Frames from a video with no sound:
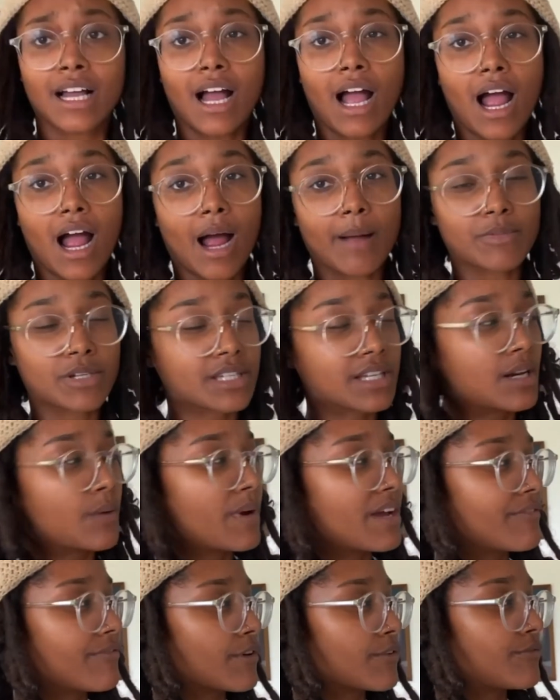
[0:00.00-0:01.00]
I'm just gonna
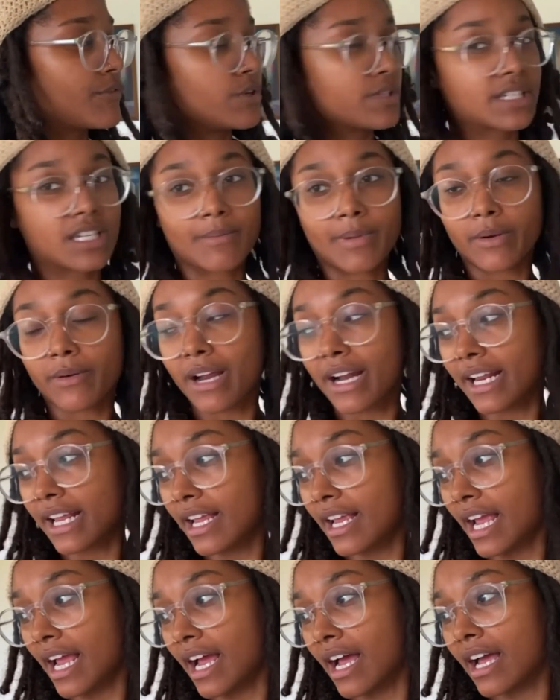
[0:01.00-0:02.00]
wait for foods to be ready
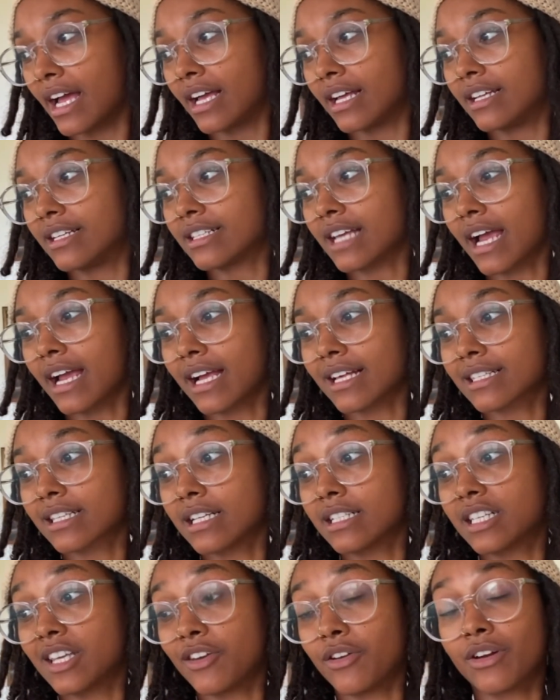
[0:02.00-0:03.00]
and I guess
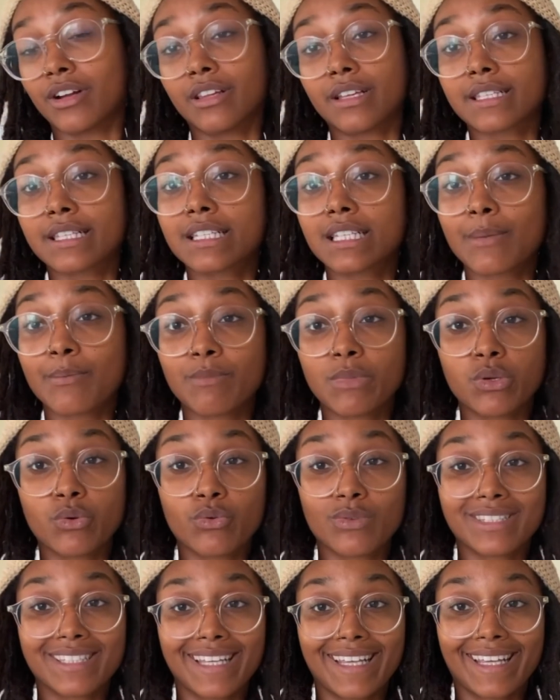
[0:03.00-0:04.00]
continue to listen to
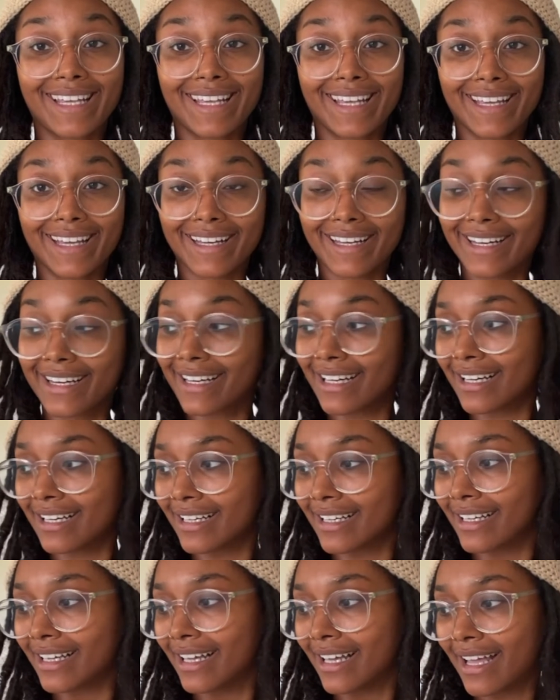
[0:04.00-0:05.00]
music
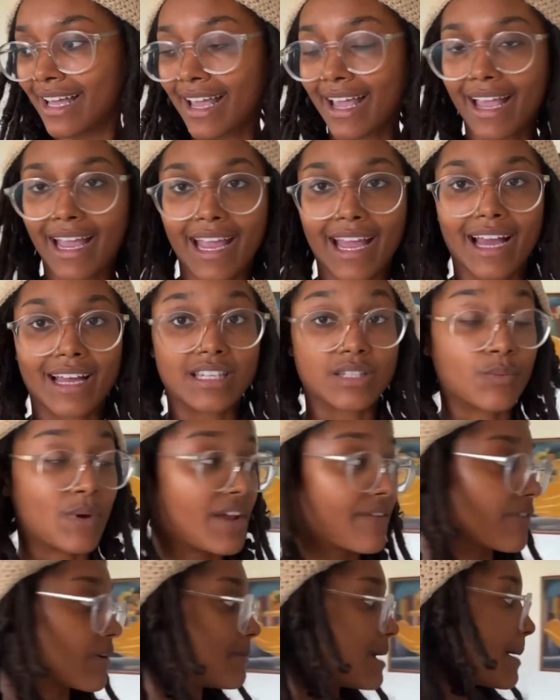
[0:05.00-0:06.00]
and wait for my